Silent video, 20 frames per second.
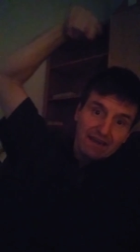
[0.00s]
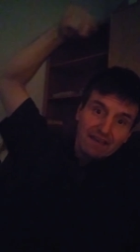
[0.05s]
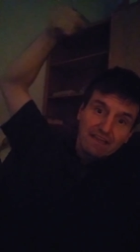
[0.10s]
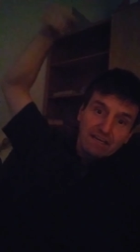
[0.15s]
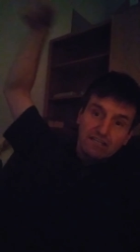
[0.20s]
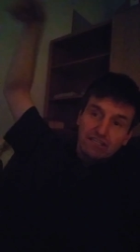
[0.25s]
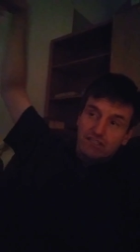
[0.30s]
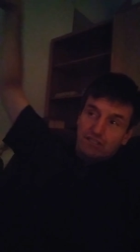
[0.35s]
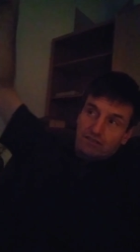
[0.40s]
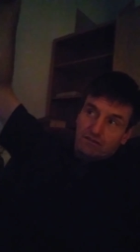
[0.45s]

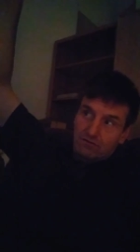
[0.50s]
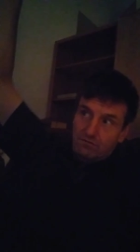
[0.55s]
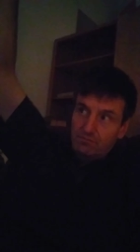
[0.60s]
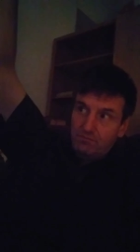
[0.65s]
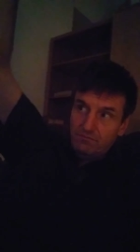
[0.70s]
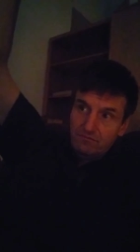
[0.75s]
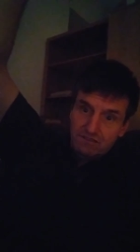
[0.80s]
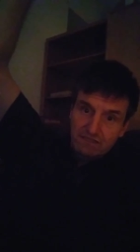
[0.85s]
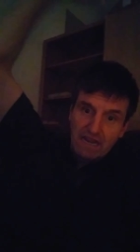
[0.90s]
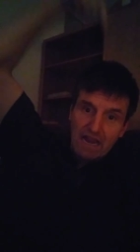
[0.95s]
each
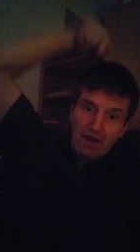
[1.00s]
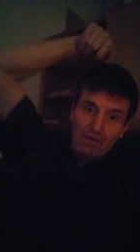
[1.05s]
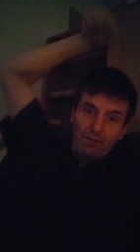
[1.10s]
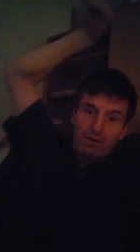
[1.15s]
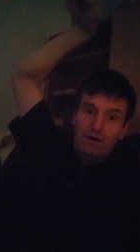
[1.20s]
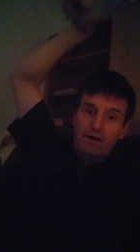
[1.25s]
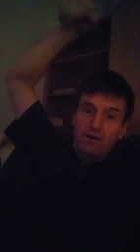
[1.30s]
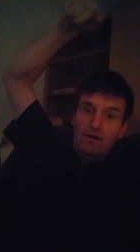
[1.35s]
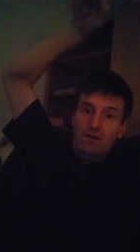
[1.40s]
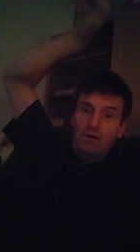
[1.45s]

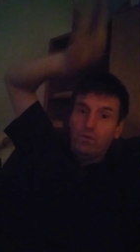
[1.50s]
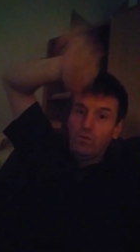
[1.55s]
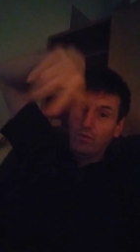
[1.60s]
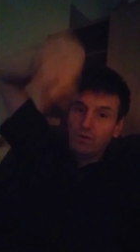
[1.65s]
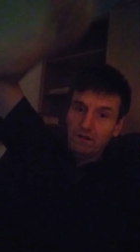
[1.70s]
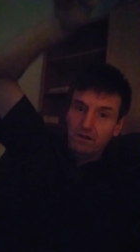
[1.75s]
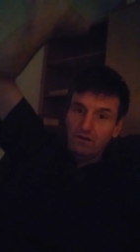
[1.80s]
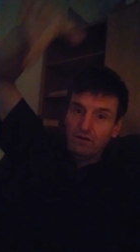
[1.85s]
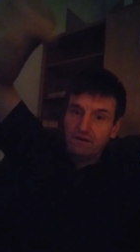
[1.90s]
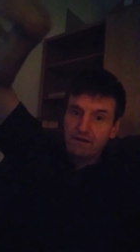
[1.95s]
tower
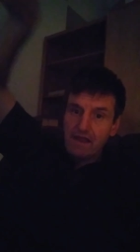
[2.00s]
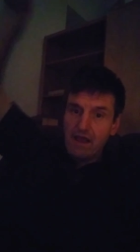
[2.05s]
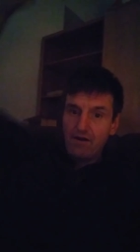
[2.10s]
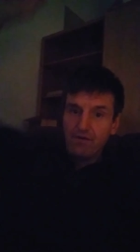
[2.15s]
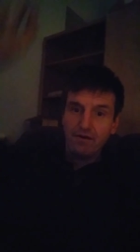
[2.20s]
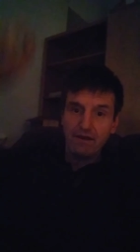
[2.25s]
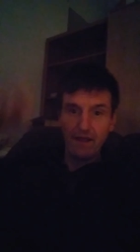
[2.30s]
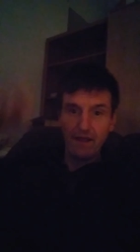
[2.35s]
would look down